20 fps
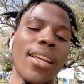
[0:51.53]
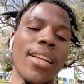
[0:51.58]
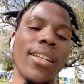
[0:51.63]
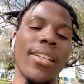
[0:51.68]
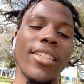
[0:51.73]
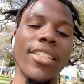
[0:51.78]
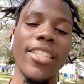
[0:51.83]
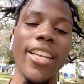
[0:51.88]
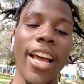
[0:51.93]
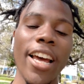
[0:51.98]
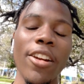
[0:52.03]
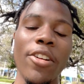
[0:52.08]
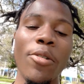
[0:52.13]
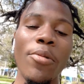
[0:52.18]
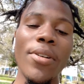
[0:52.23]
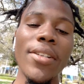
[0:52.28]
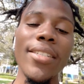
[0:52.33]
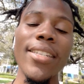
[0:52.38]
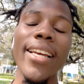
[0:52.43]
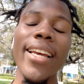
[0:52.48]
The
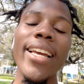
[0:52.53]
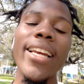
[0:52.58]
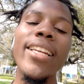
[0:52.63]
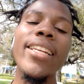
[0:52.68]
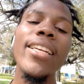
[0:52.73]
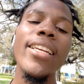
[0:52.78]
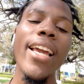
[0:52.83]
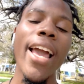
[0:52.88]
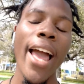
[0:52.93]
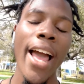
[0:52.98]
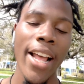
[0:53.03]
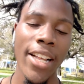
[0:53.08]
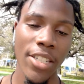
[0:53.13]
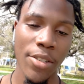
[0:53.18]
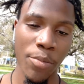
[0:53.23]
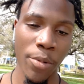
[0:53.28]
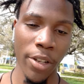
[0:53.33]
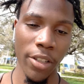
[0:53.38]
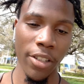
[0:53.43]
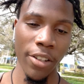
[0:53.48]
shadow is any
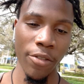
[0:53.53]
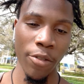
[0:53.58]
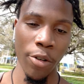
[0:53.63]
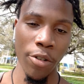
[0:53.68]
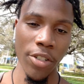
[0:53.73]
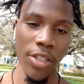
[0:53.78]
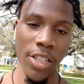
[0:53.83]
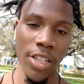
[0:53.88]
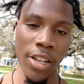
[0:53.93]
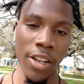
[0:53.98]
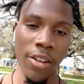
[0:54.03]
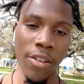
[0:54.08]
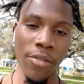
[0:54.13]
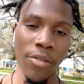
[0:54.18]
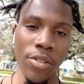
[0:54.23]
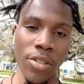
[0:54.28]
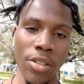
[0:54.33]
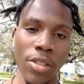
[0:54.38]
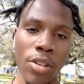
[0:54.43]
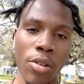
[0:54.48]
aspect of
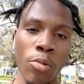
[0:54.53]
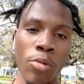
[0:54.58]
ourselves